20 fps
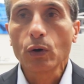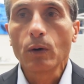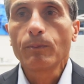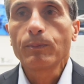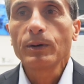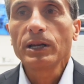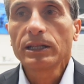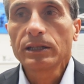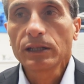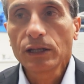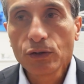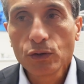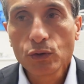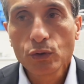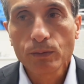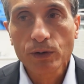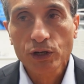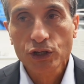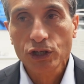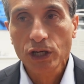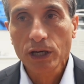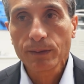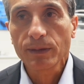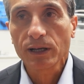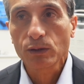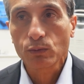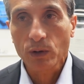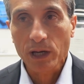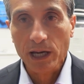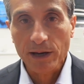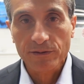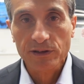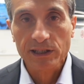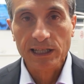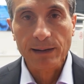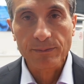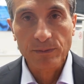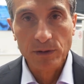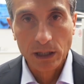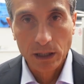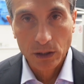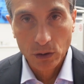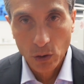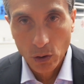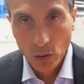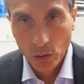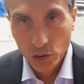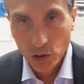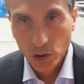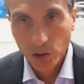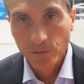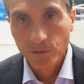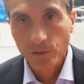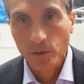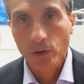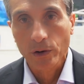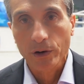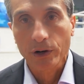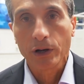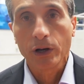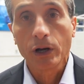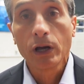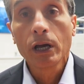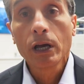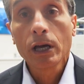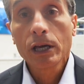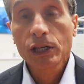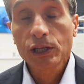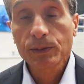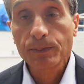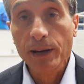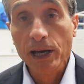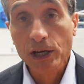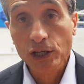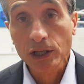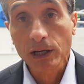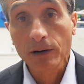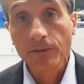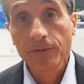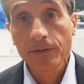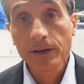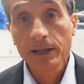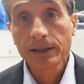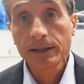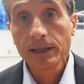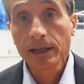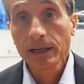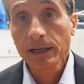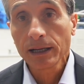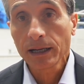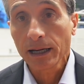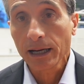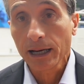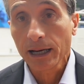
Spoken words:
completely new machine, but we have some technology for special fitting.